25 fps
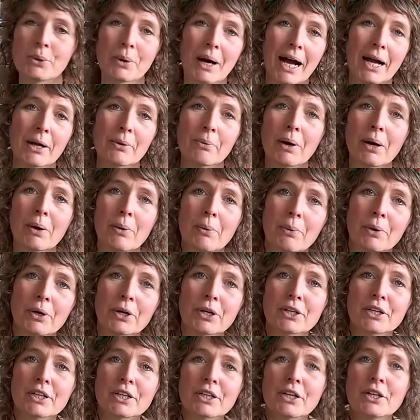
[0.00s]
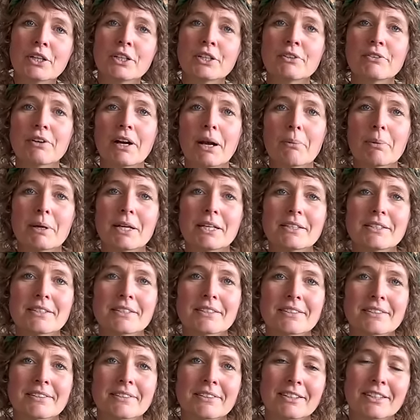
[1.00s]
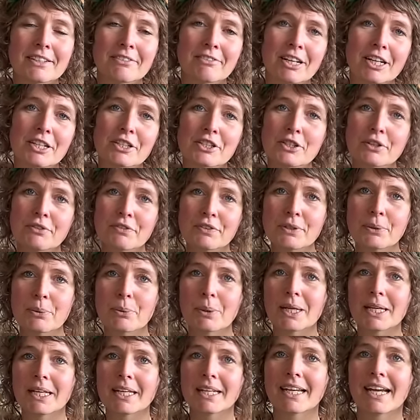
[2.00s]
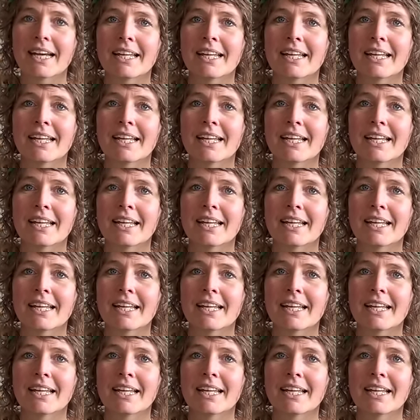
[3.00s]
I will work on the rabbit the rest of the week,